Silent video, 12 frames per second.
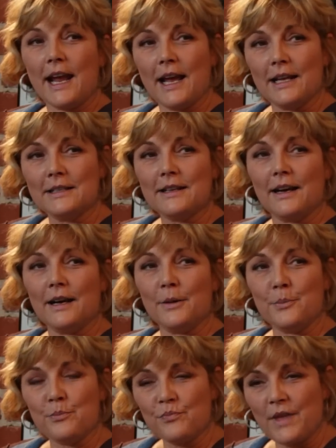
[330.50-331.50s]
And
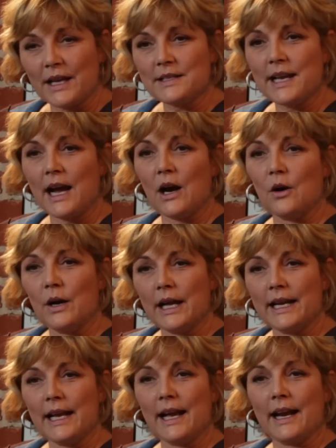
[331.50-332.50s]
that's how,
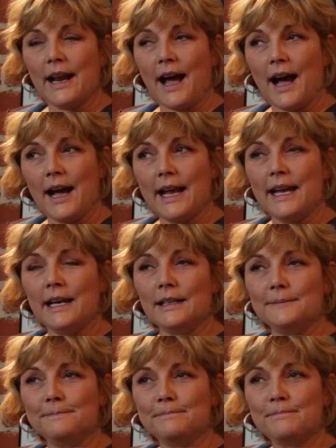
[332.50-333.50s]
and
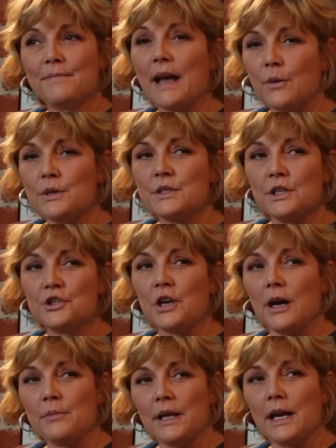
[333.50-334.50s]
I, that was the
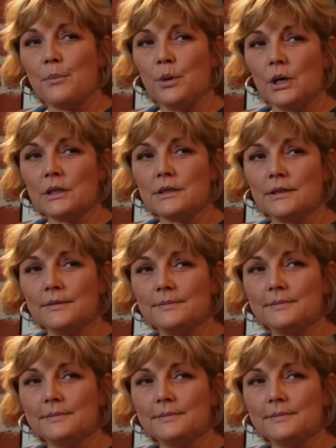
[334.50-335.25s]
job that I booked.